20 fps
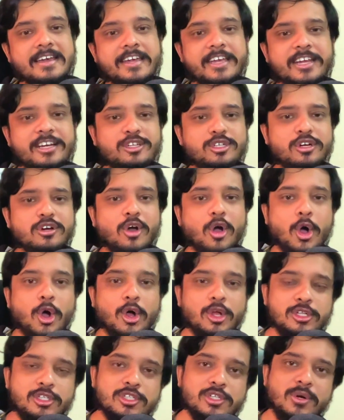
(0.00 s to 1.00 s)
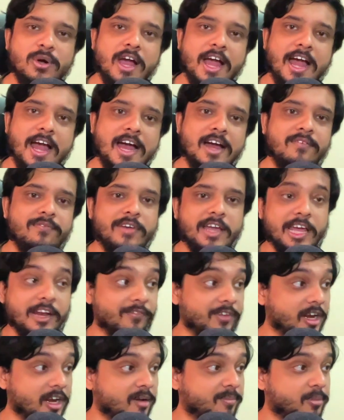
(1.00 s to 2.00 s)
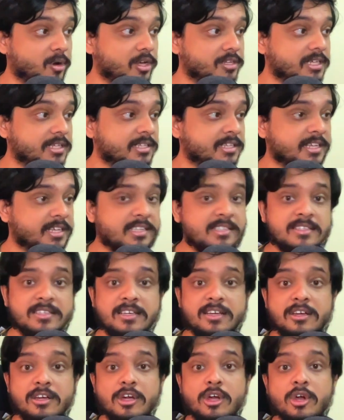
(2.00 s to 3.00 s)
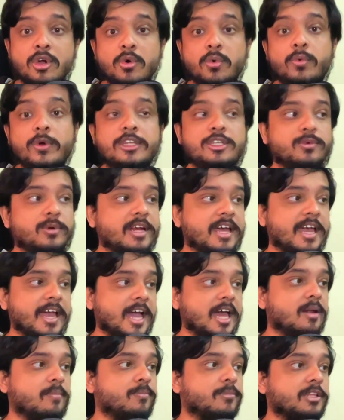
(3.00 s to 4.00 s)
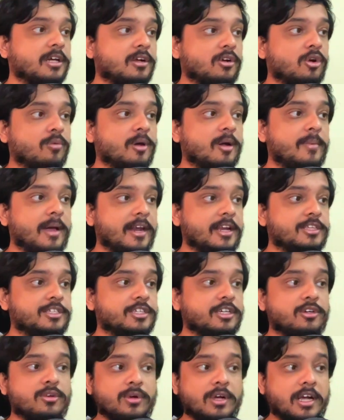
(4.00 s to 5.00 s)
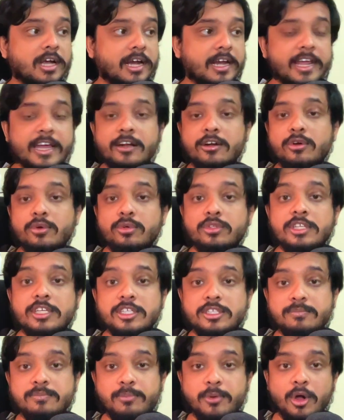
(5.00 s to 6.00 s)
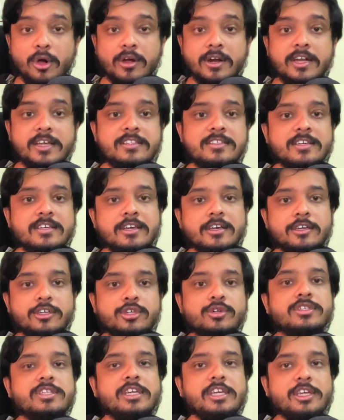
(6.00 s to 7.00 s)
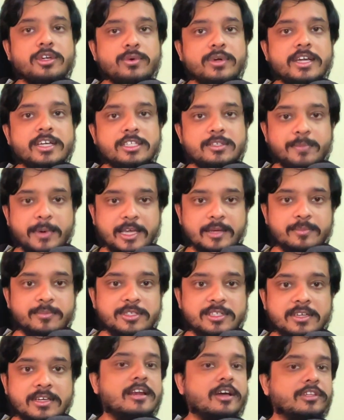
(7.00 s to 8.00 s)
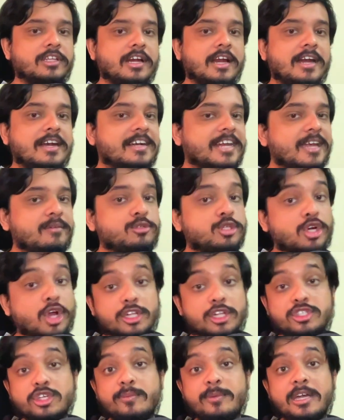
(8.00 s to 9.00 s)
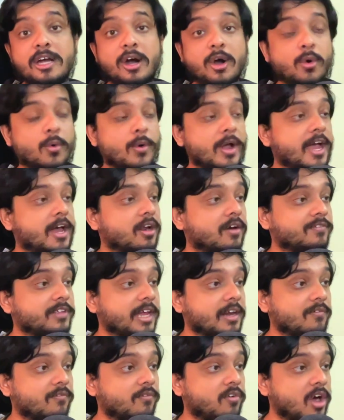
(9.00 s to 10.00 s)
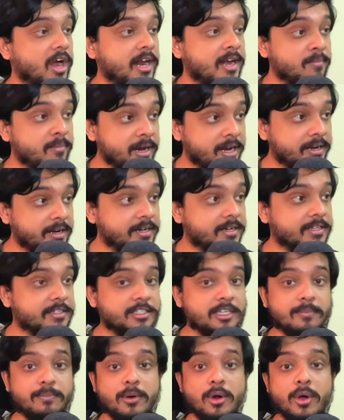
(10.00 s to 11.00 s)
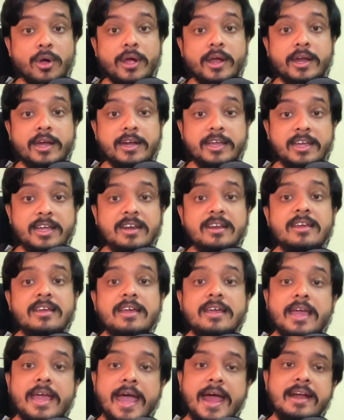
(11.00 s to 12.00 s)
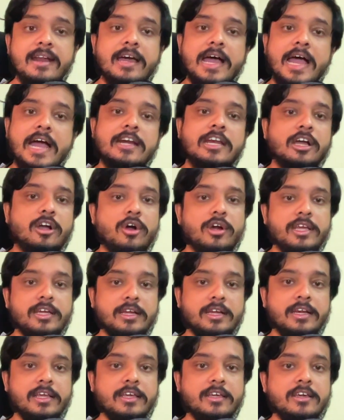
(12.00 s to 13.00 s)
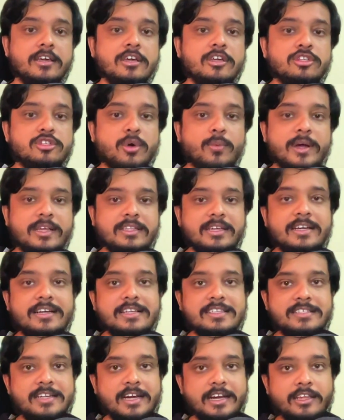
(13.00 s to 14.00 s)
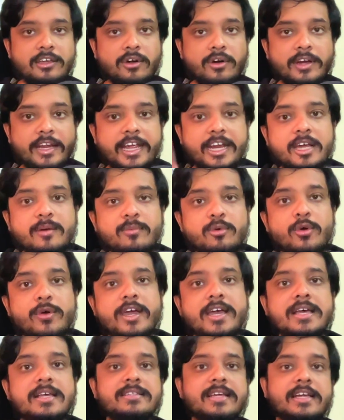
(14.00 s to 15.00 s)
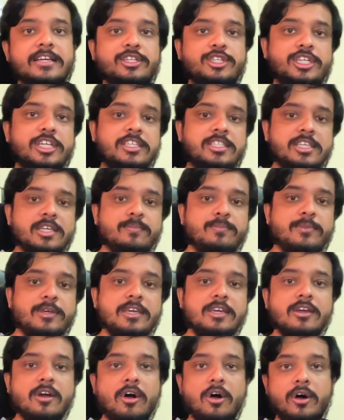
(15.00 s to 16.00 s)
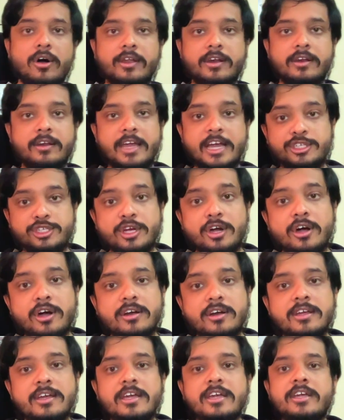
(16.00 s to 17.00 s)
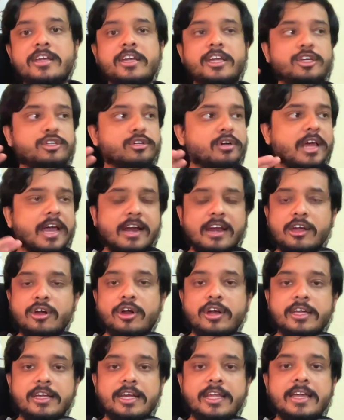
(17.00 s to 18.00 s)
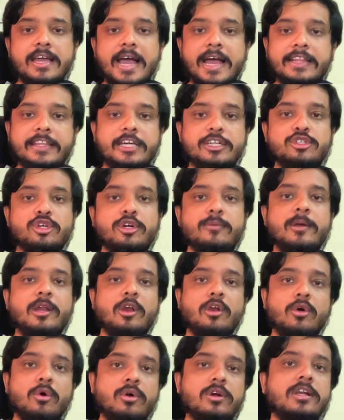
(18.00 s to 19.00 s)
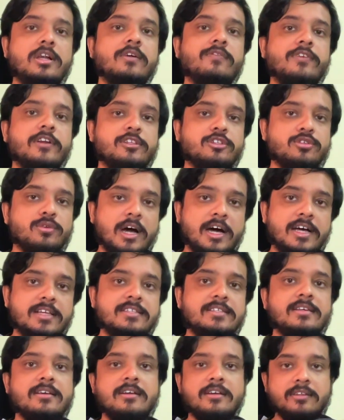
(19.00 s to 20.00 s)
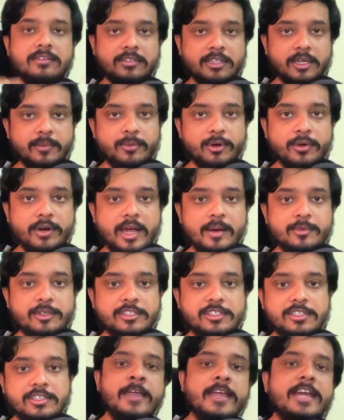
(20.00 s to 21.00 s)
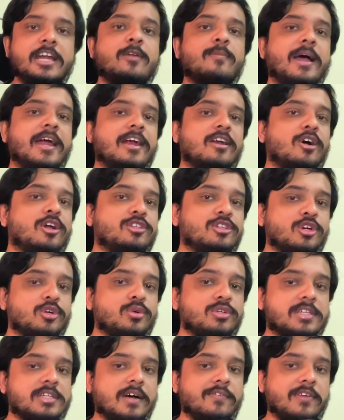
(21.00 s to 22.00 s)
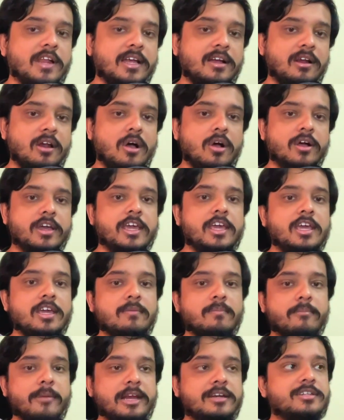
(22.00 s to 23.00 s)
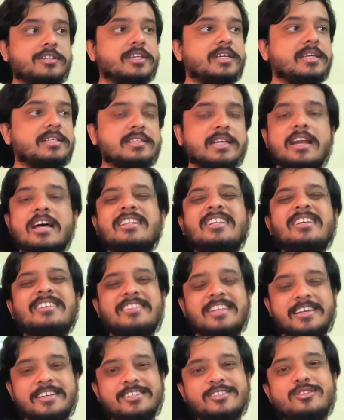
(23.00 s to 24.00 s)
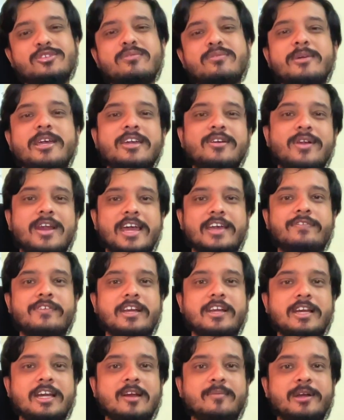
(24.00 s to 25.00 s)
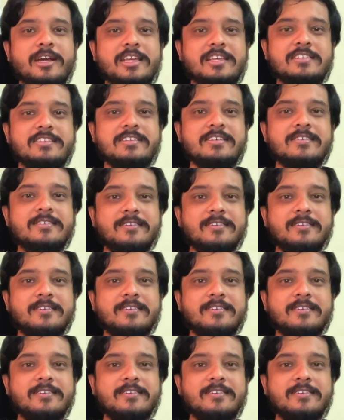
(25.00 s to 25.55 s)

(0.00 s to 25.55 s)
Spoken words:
It should also have envelope processes, which would help the global manager to connect to these proclets using Unix pipes. Now the runtime should also be aware of the environment it is deployed in and act accordingly. So whether it is running on AWS and GCP or Azure, it should act accordingly, and there should be no difference to us, the programmers. It might also do stuff like logging, metrics, and other things to make your life a little bit easier.